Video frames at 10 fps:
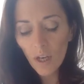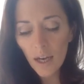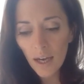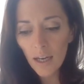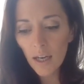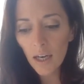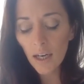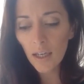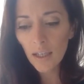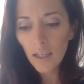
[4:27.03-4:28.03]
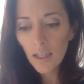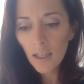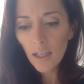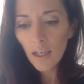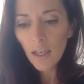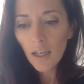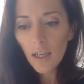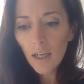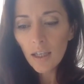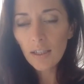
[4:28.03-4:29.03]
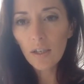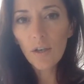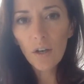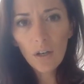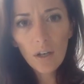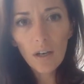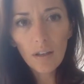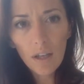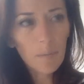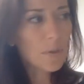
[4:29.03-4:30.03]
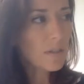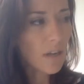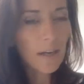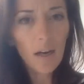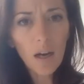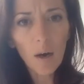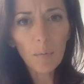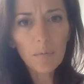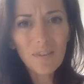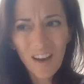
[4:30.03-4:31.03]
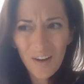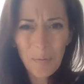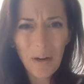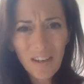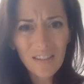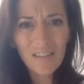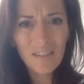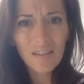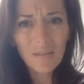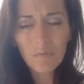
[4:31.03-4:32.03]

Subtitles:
And I said, I think I'm going to sign up. It's $100.